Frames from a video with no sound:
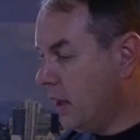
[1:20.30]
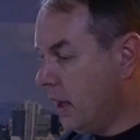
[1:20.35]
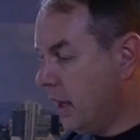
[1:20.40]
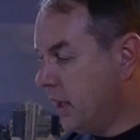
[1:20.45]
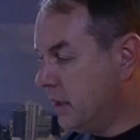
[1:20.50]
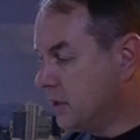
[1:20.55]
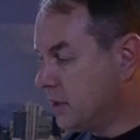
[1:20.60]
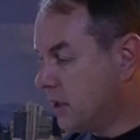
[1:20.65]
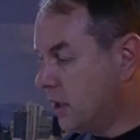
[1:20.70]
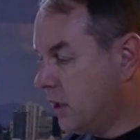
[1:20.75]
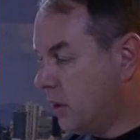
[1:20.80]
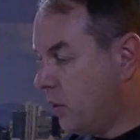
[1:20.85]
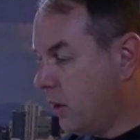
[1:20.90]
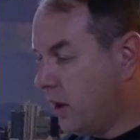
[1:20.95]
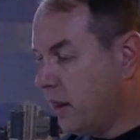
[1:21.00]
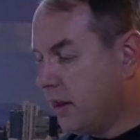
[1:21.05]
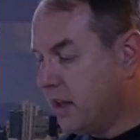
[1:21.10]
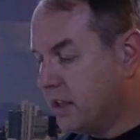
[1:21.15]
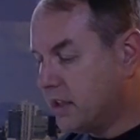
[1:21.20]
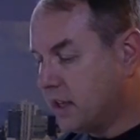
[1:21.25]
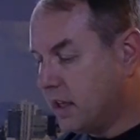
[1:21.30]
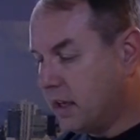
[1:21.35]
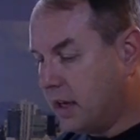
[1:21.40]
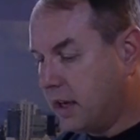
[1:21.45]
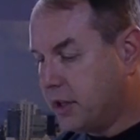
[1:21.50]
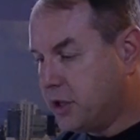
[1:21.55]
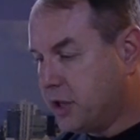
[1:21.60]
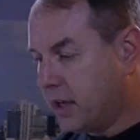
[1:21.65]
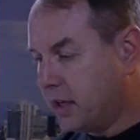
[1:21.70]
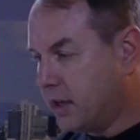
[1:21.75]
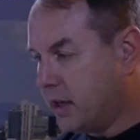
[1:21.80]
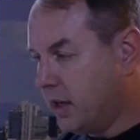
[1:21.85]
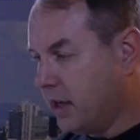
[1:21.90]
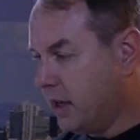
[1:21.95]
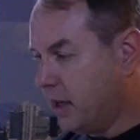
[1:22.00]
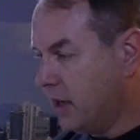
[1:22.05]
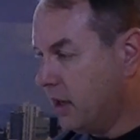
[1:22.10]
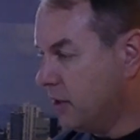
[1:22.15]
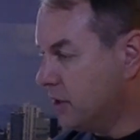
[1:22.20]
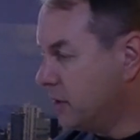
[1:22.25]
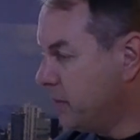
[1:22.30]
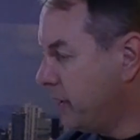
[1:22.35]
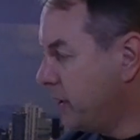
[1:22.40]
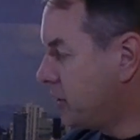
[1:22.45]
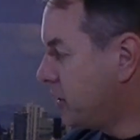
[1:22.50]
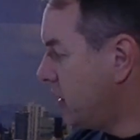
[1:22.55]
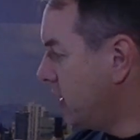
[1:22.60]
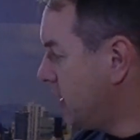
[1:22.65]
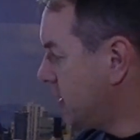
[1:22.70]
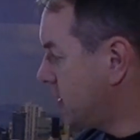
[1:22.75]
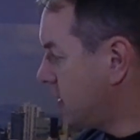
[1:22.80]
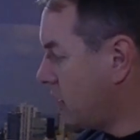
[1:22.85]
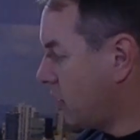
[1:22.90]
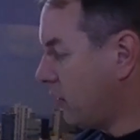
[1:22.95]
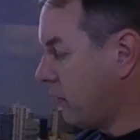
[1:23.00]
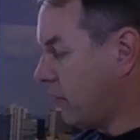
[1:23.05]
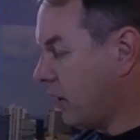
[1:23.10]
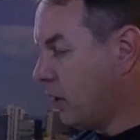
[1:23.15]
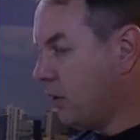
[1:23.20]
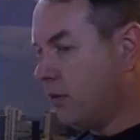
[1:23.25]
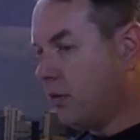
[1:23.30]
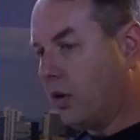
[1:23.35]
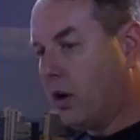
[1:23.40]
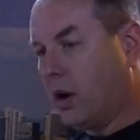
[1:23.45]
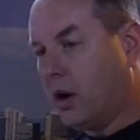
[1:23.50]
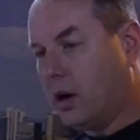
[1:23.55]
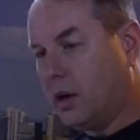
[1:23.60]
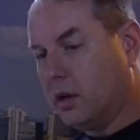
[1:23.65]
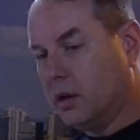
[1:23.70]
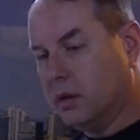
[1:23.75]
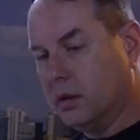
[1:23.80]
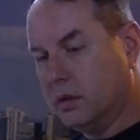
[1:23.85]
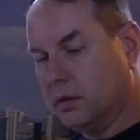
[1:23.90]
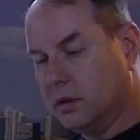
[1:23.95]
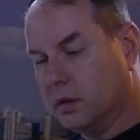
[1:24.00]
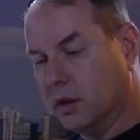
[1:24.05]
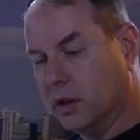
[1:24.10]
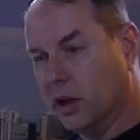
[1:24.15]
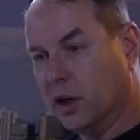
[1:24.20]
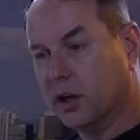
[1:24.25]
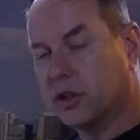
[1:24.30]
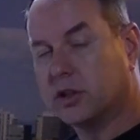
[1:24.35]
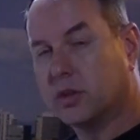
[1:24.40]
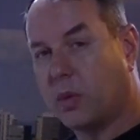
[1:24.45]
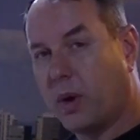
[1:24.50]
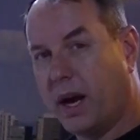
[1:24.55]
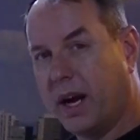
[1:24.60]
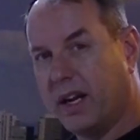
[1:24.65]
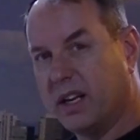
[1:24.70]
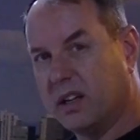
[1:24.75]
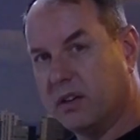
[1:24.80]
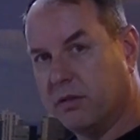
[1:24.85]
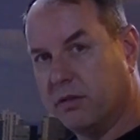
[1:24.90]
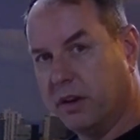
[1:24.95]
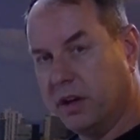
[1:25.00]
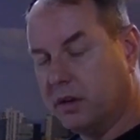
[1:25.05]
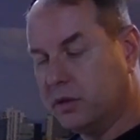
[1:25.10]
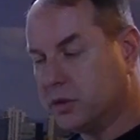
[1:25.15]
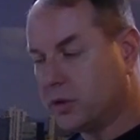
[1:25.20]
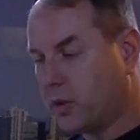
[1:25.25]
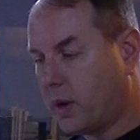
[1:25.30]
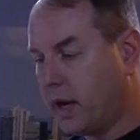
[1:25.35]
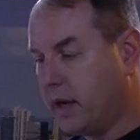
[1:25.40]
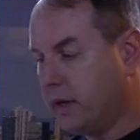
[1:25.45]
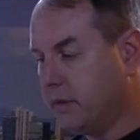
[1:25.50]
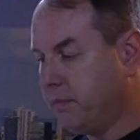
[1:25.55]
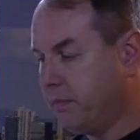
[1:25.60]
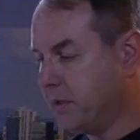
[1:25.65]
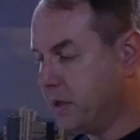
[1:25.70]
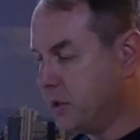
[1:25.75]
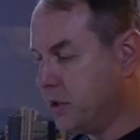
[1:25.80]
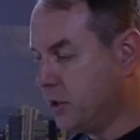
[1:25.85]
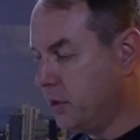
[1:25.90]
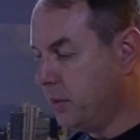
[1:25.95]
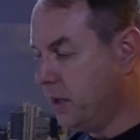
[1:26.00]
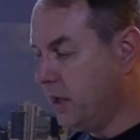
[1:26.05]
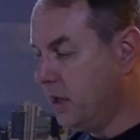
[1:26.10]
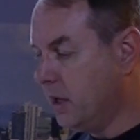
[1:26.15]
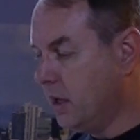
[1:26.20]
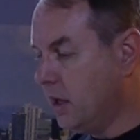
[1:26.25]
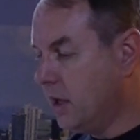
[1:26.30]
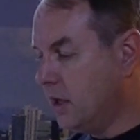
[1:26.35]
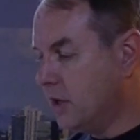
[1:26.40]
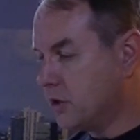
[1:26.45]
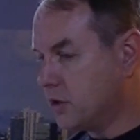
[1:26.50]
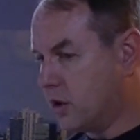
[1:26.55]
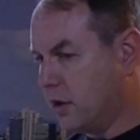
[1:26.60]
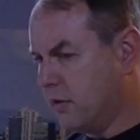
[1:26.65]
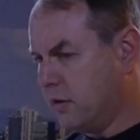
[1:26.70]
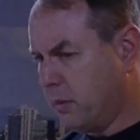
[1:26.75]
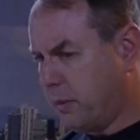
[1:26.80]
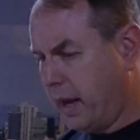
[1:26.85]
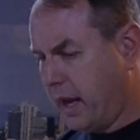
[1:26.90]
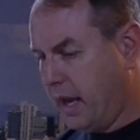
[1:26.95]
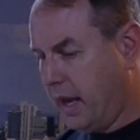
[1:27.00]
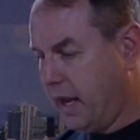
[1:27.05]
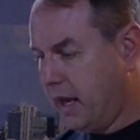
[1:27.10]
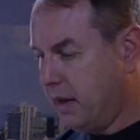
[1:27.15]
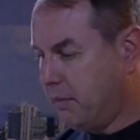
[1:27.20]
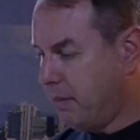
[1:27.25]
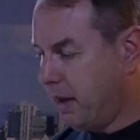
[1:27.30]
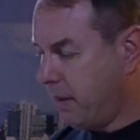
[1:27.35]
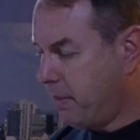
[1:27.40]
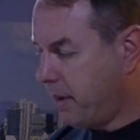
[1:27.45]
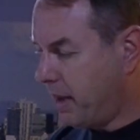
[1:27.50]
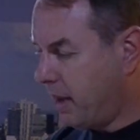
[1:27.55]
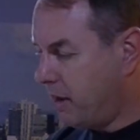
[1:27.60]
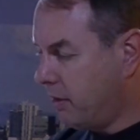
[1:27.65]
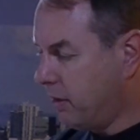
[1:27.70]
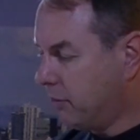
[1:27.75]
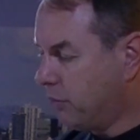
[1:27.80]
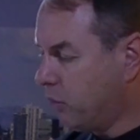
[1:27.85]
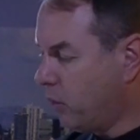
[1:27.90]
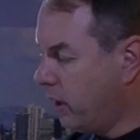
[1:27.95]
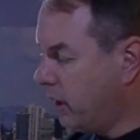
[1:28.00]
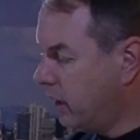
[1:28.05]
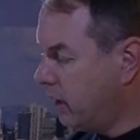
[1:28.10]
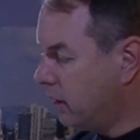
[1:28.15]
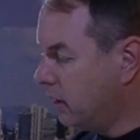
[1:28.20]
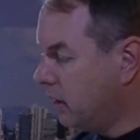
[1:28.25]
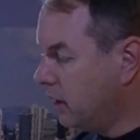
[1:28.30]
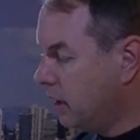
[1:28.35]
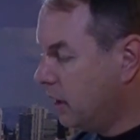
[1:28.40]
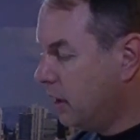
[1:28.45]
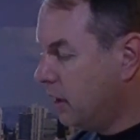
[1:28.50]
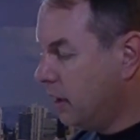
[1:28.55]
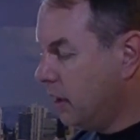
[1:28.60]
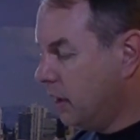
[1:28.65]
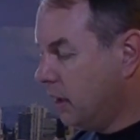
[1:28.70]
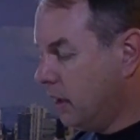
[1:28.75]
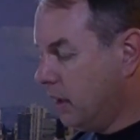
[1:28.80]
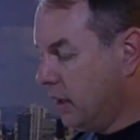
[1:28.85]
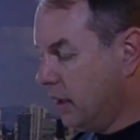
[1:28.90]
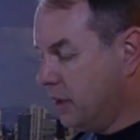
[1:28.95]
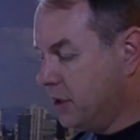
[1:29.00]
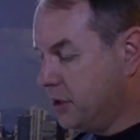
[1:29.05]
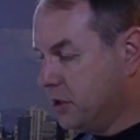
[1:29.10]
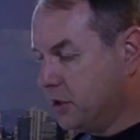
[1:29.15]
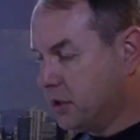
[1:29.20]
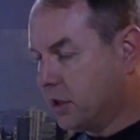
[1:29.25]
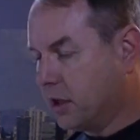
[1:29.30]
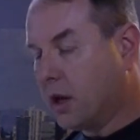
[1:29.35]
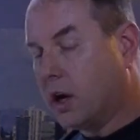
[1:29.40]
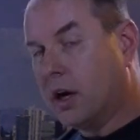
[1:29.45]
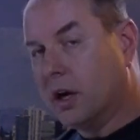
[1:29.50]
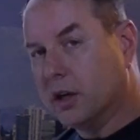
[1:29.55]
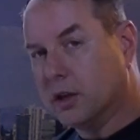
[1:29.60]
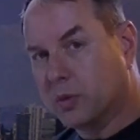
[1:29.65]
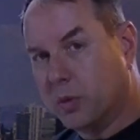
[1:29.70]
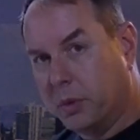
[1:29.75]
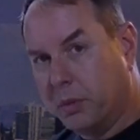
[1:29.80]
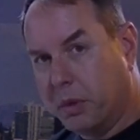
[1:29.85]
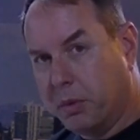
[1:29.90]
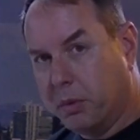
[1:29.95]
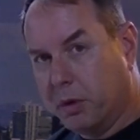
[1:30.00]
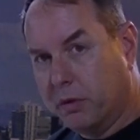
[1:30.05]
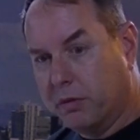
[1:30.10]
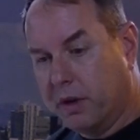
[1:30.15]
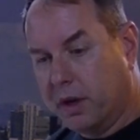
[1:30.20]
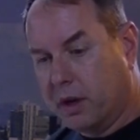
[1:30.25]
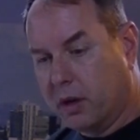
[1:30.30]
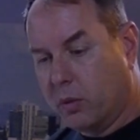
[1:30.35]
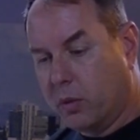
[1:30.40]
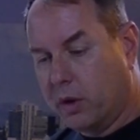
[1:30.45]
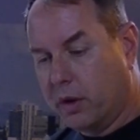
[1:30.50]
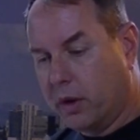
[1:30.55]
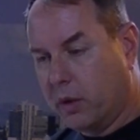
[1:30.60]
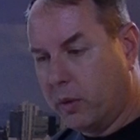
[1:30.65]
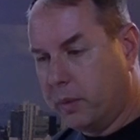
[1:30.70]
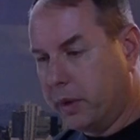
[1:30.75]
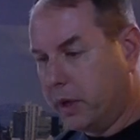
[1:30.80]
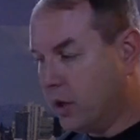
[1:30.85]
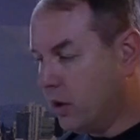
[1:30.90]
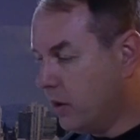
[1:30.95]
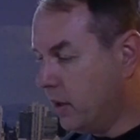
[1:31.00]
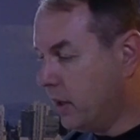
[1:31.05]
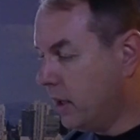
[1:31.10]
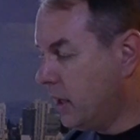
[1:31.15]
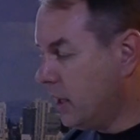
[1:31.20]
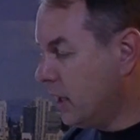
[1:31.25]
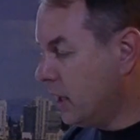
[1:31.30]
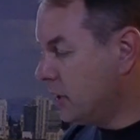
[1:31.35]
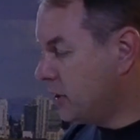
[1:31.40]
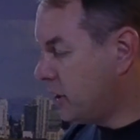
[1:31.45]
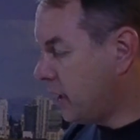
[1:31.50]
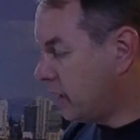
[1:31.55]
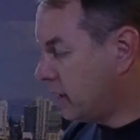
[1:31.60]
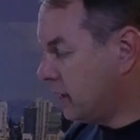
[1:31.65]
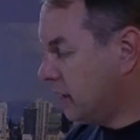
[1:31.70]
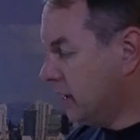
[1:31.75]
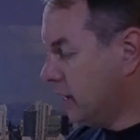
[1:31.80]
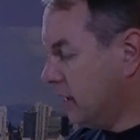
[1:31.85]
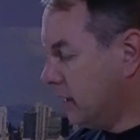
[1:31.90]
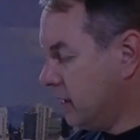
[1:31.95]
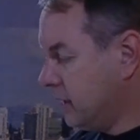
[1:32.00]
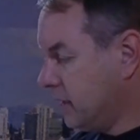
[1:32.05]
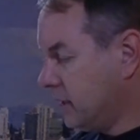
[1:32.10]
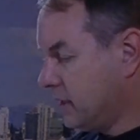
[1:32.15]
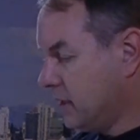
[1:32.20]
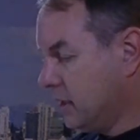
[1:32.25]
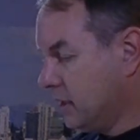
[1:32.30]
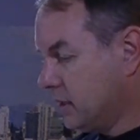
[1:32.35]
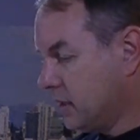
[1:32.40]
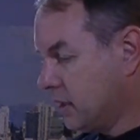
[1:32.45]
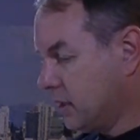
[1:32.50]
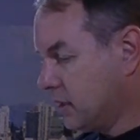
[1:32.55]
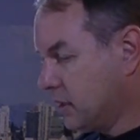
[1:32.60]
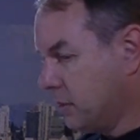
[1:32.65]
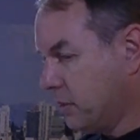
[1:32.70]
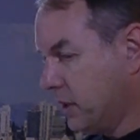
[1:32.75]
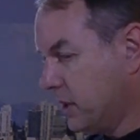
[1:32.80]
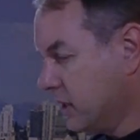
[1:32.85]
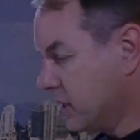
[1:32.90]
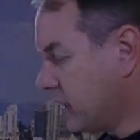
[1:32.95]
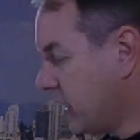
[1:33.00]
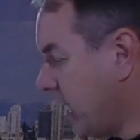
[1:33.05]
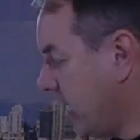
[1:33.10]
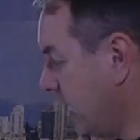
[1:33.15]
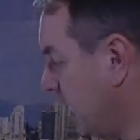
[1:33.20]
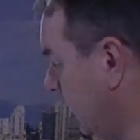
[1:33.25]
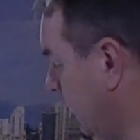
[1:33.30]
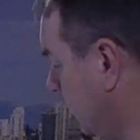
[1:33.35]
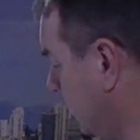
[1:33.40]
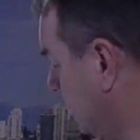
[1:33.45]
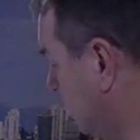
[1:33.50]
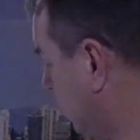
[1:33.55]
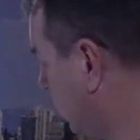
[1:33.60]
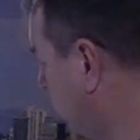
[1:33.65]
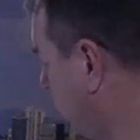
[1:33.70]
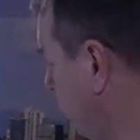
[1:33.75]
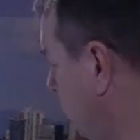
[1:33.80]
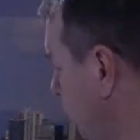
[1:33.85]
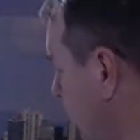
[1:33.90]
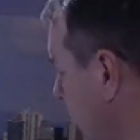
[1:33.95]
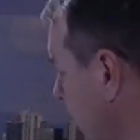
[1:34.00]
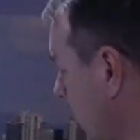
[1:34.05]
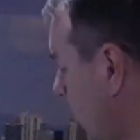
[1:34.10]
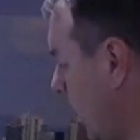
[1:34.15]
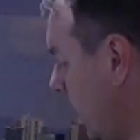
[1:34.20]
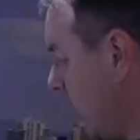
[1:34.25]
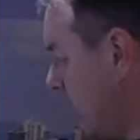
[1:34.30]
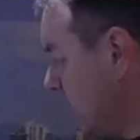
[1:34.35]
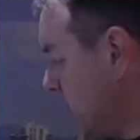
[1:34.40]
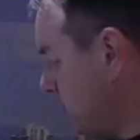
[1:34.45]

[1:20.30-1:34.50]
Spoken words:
And so one of the things I checked on here is to make sure it sort of overall looks right and feels right to me, sort of in my head map out of where engines and cars would be moving and where they would be going. Check the distance on some of the sidings, and